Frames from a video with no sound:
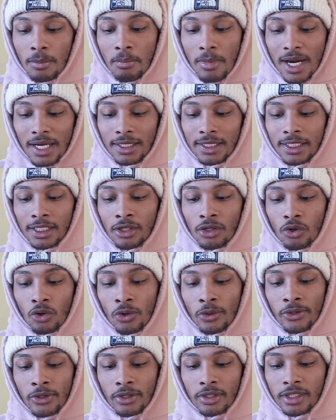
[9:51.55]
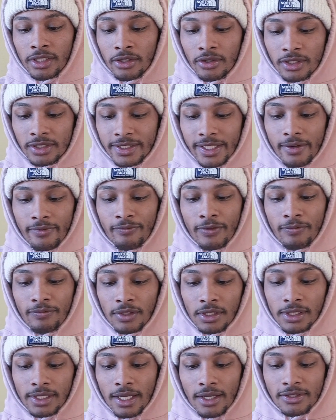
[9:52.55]
my leader or their leader is at
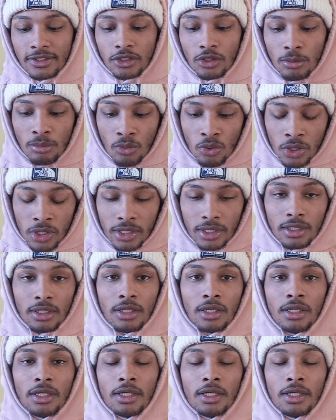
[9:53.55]
15,000 or more,